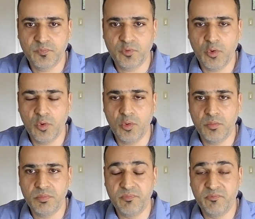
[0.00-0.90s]

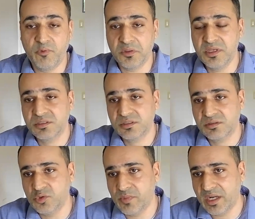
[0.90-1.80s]
So for this,
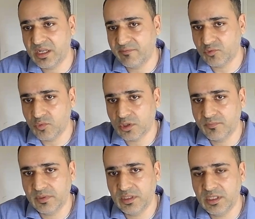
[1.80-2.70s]
you might have to work
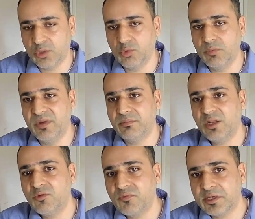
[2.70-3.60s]
with the equipment
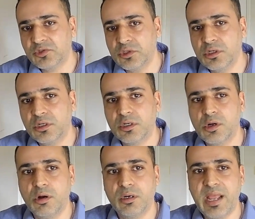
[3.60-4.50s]
manufacturer
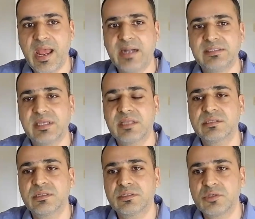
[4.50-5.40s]
or add
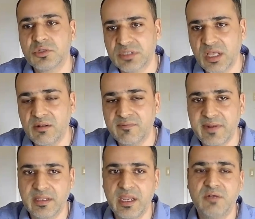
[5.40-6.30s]
sensors yourself
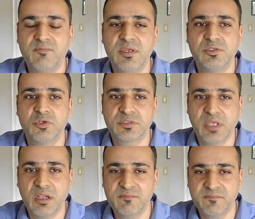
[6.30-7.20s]
and gateways
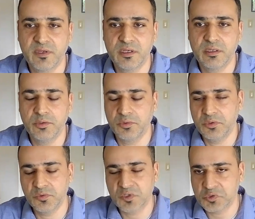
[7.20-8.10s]
yourself.
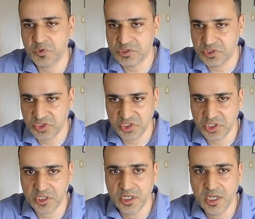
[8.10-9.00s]
Use controls
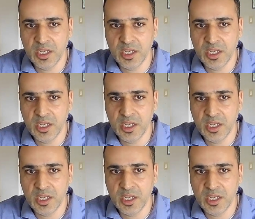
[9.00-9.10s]
engineer